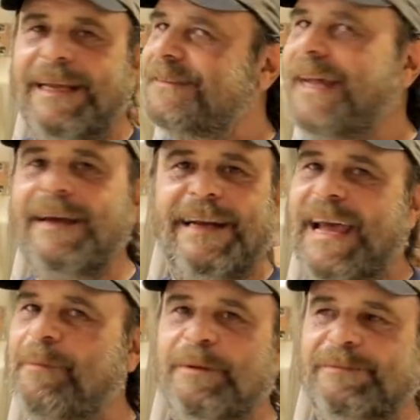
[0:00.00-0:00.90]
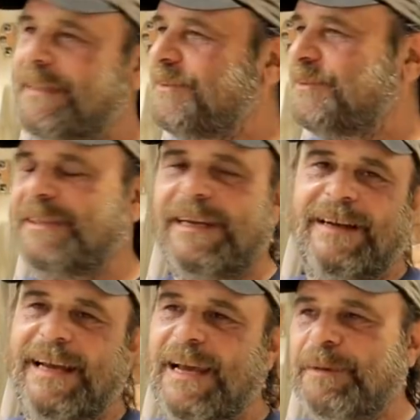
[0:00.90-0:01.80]
it's not going to happen. It's just not
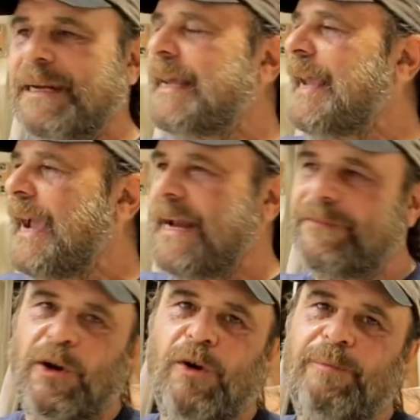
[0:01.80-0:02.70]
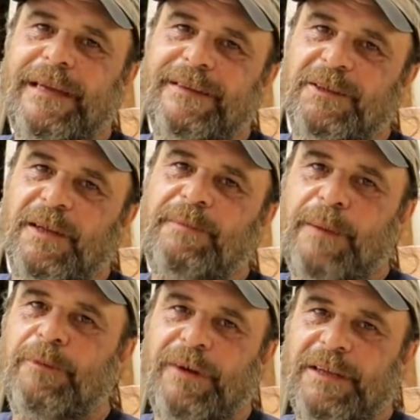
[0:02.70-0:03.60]
going to happen. And if I don't make the
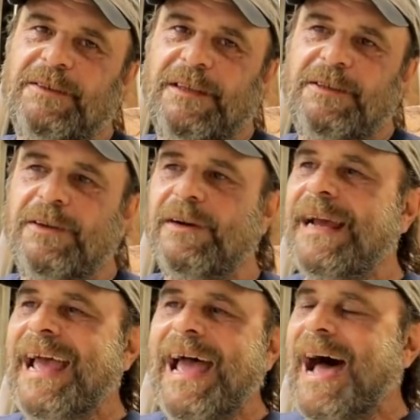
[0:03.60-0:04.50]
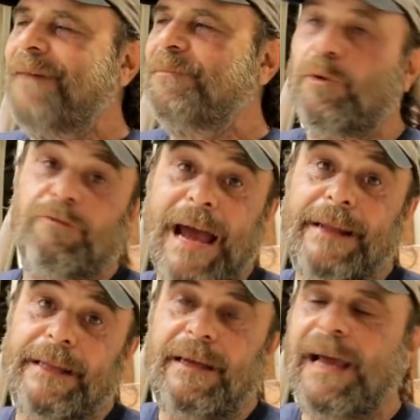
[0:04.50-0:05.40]
September race this year, the
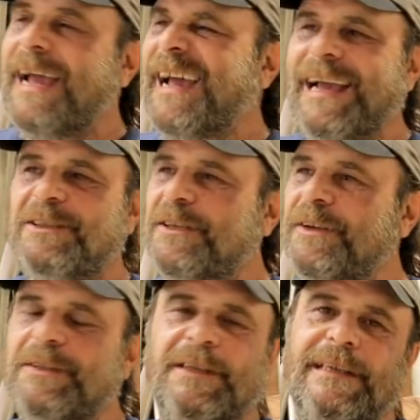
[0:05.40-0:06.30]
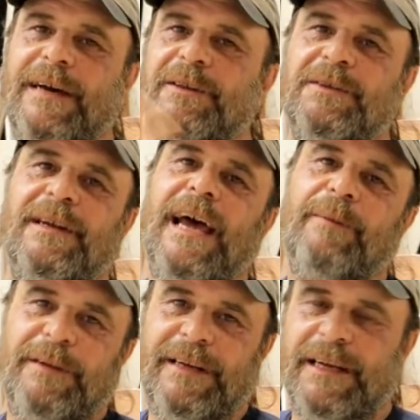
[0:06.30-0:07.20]
rally, I seriously doubt it's going to
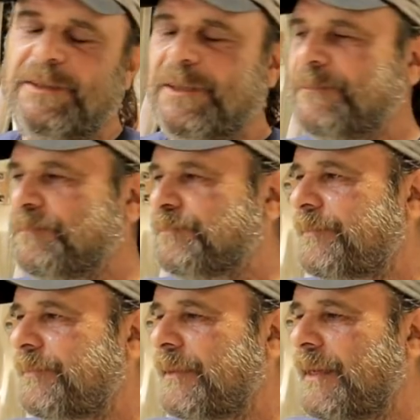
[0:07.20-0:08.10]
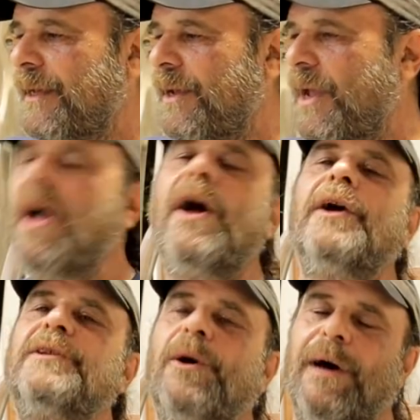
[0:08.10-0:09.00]
happen next year.
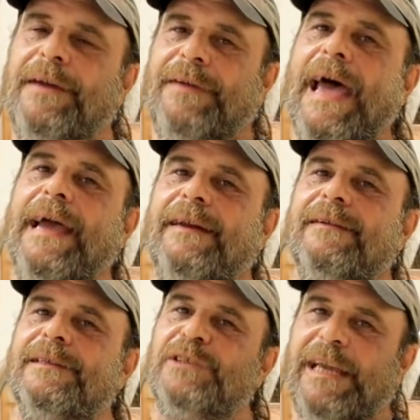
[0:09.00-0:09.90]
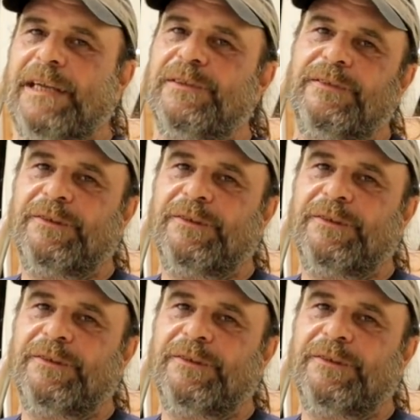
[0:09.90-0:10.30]
So I've had a change of